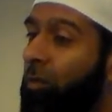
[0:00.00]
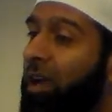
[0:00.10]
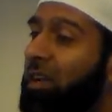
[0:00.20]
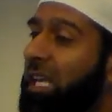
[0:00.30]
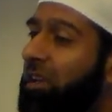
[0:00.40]

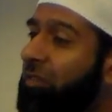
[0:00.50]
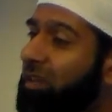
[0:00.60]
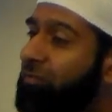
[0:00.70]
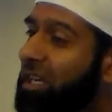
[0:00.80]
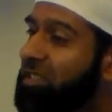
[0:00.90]
Where
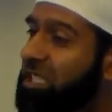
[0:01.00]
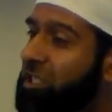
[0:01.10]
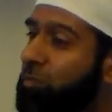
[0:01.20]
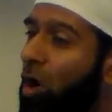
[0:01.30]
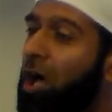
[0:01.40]
even if there is
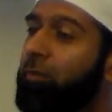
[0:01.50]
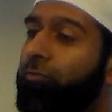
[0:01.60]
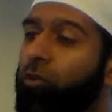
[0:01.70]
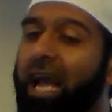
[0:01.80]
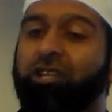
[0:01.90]
a
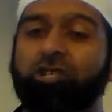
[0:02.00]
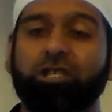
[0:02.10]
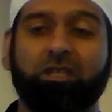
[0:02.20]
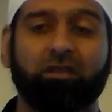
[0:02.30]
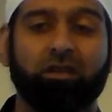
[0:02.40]
small
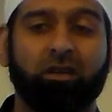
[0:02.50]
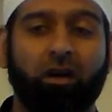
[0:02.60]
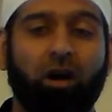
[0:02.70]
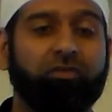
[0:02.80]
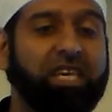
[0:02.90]
fraction
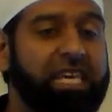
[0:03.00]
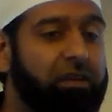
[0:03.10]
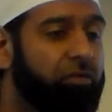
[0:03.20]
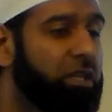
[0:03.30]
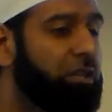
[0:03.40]
of
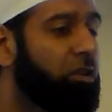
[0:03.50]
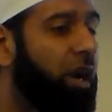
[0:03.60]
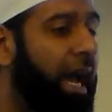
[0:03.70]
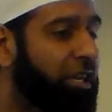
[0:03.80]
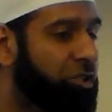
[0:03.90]
evil in
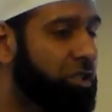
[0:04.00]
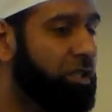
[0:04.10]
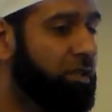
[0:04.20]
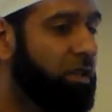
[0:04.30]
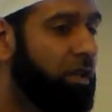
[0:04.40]
your
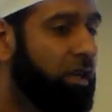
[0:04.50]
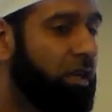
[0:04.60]
action,